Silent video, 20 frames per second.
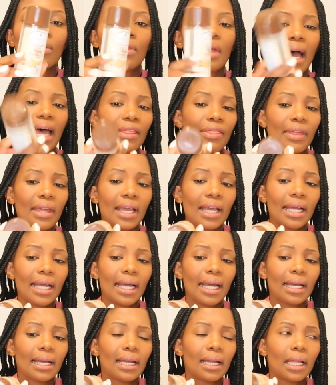I think
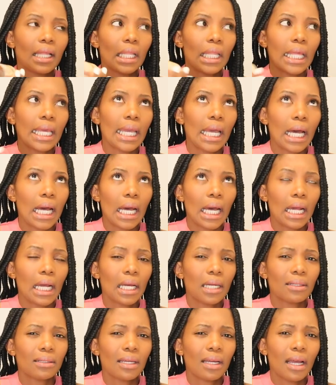they
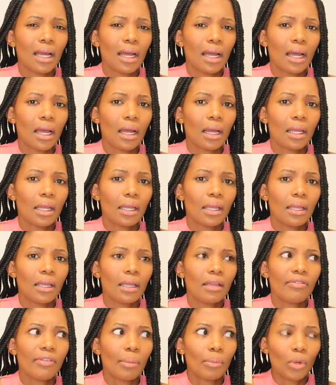are,
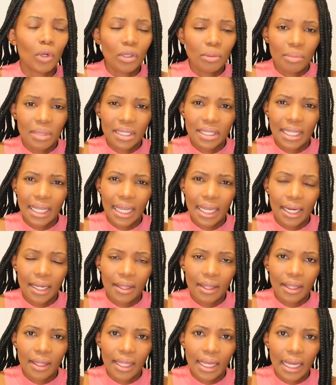if I'm not mistaken, I
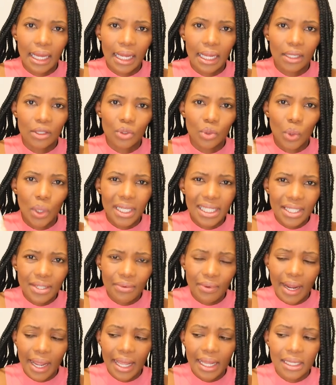think they are 20
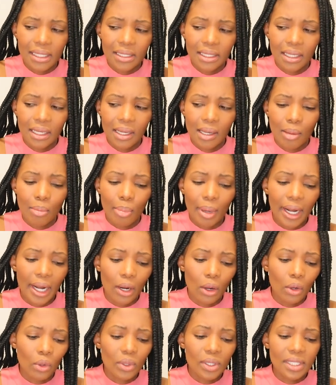Rand. But I
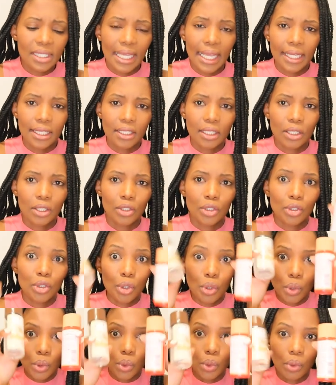always get
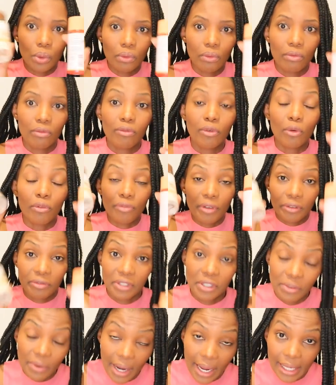two for
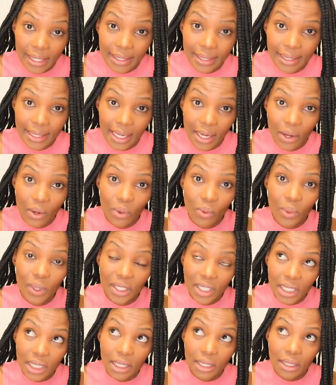50 Rand
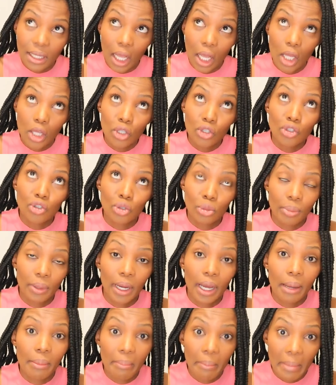which is super
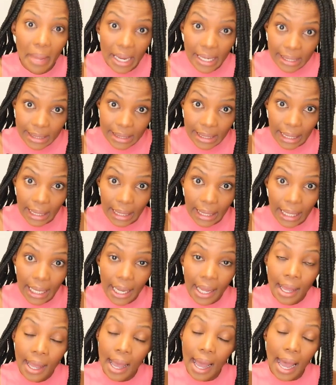amazing.
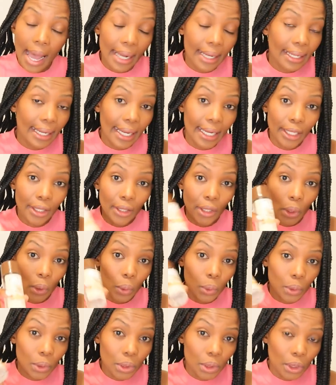Unlike
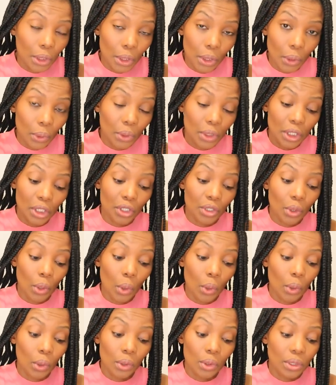those, you know, tissue
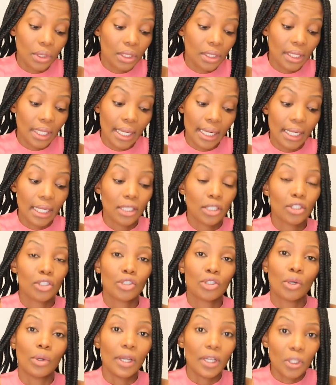oils that are
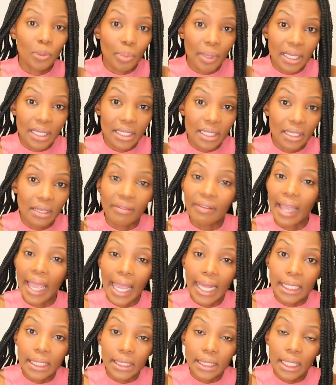so expensive
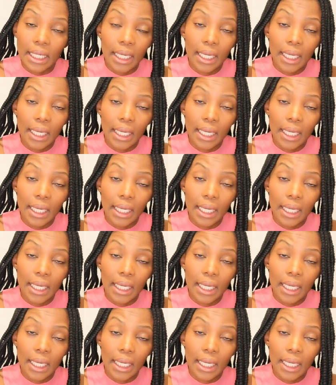and